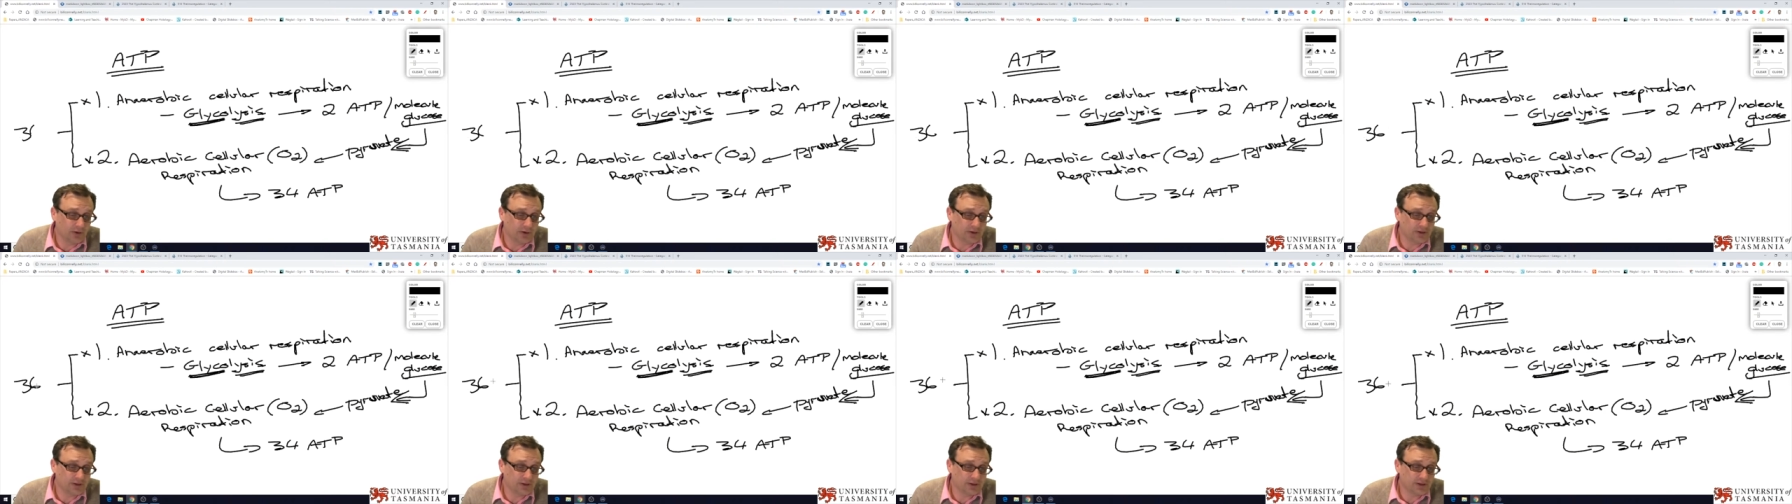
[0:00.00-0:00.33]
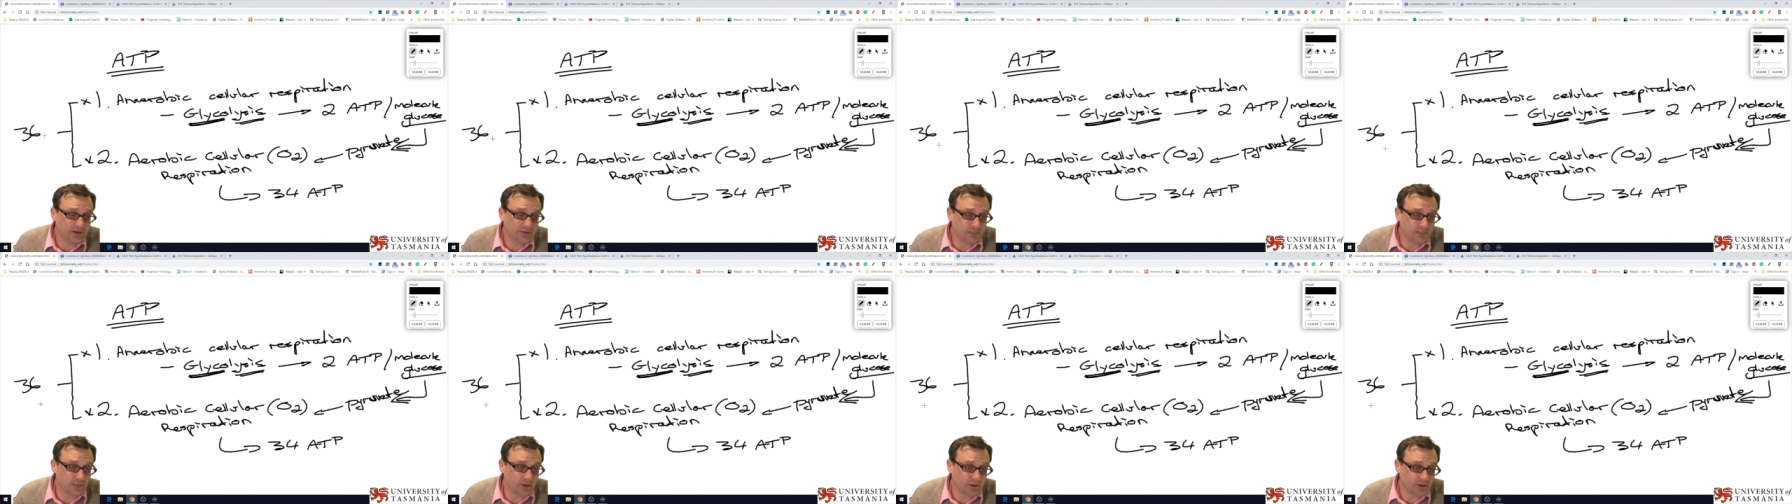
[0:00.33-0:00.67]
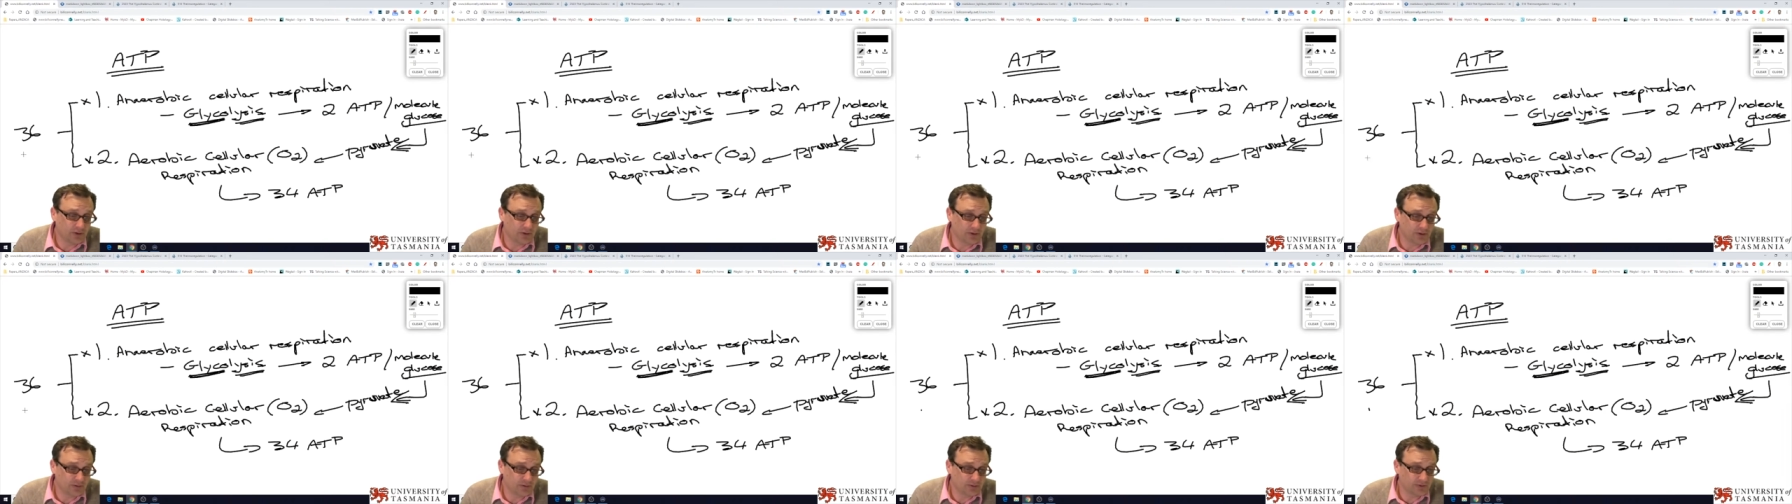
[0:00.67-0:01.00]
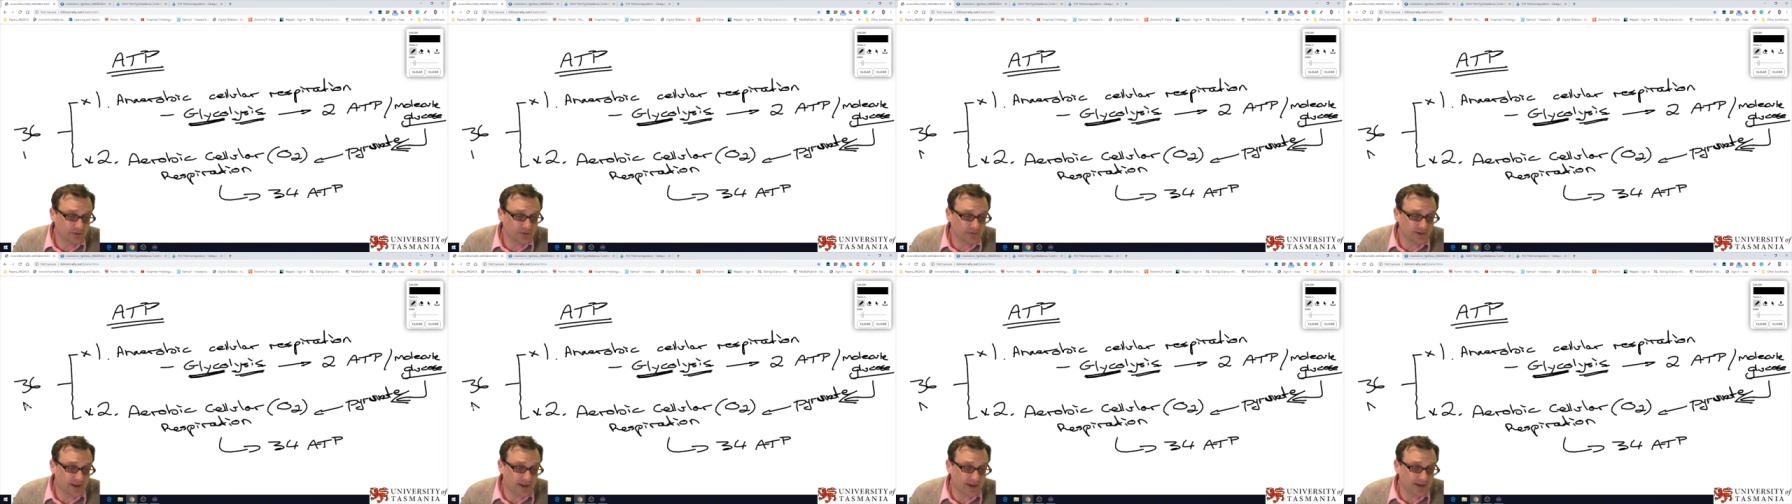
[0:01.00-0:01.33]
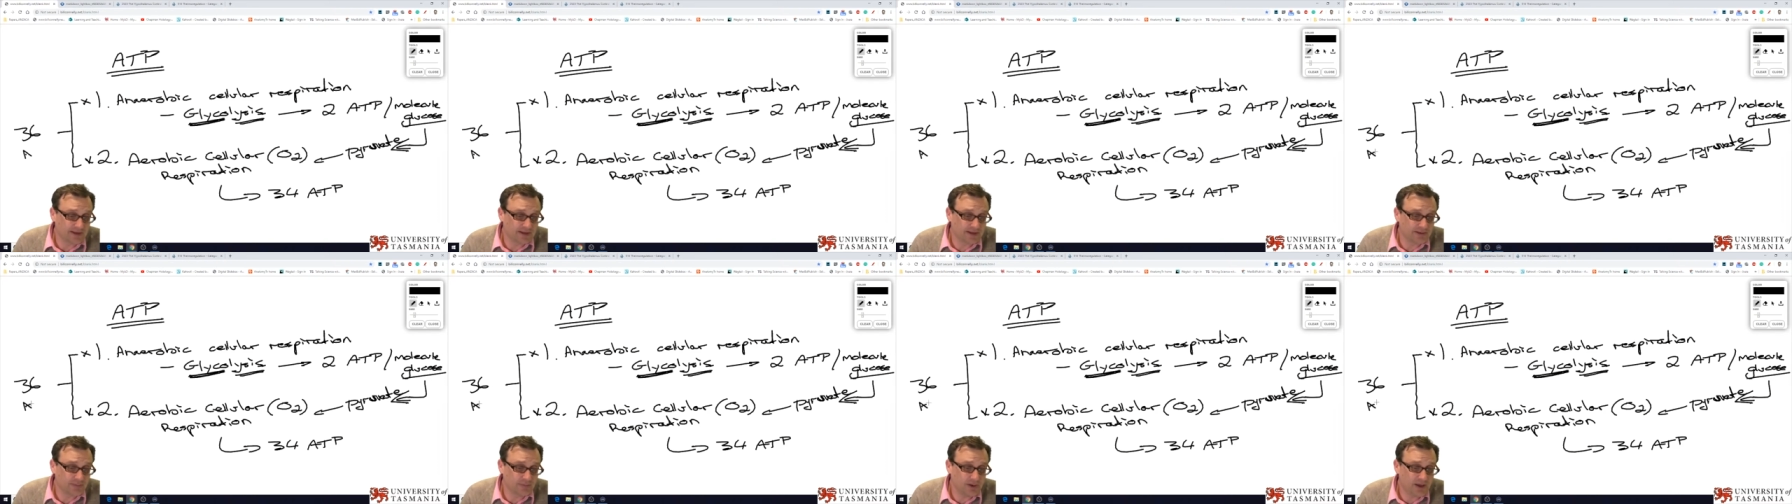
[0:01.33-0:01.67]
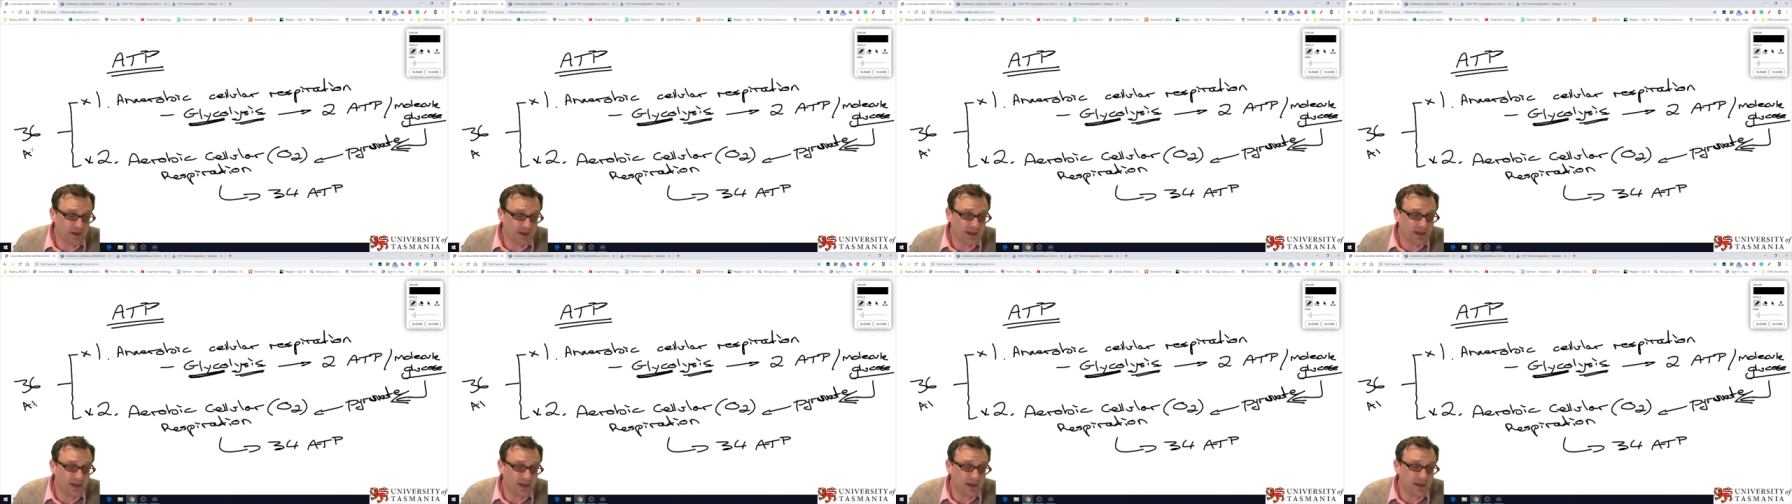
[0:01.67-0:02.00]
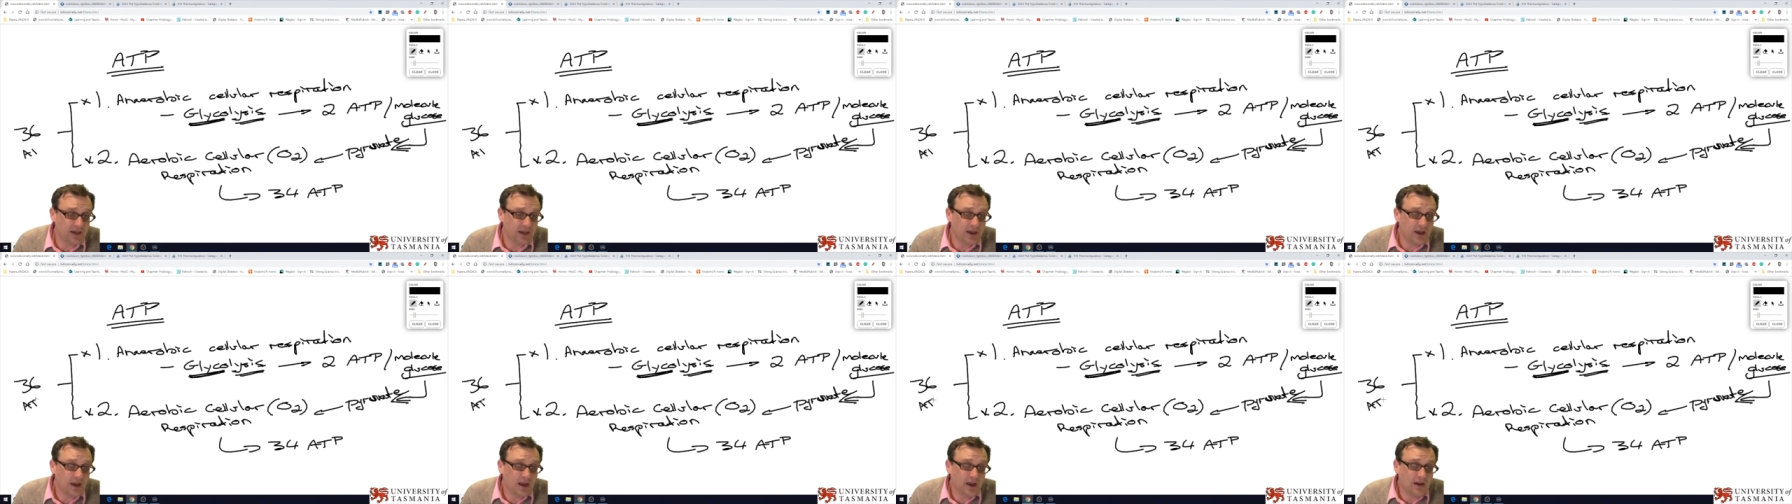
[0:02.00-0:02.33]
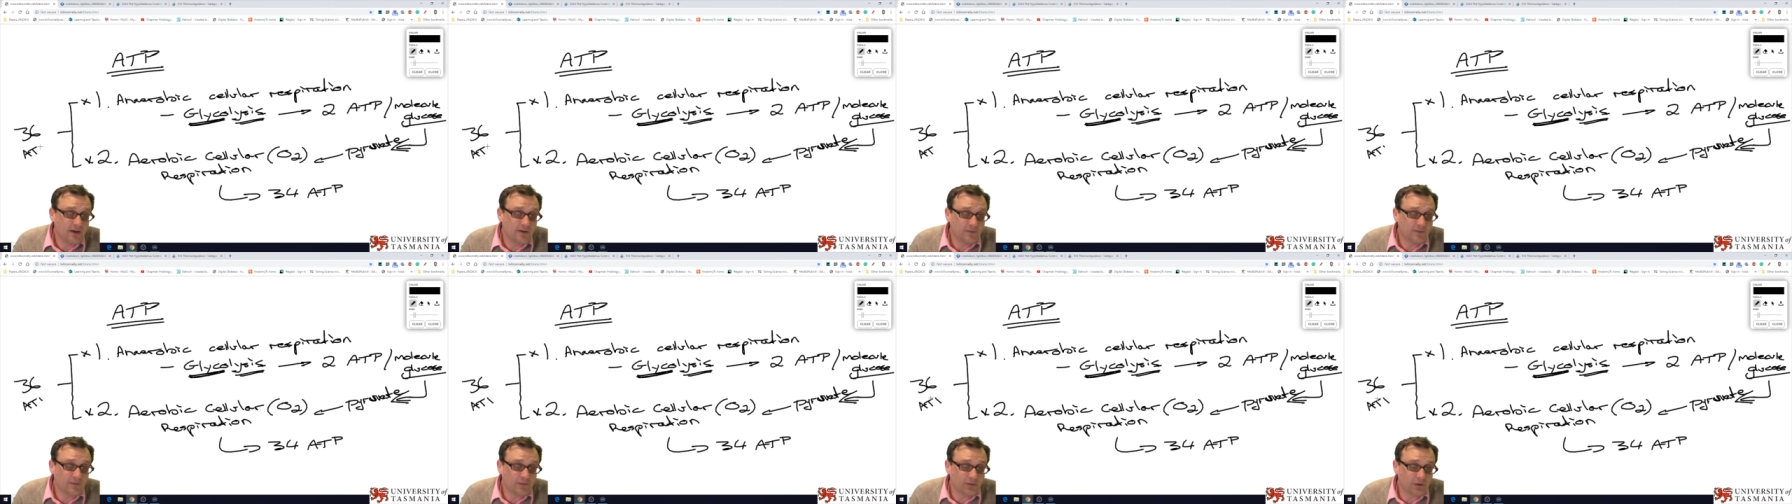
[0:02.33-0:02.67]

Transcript: of 36 molecules of ATP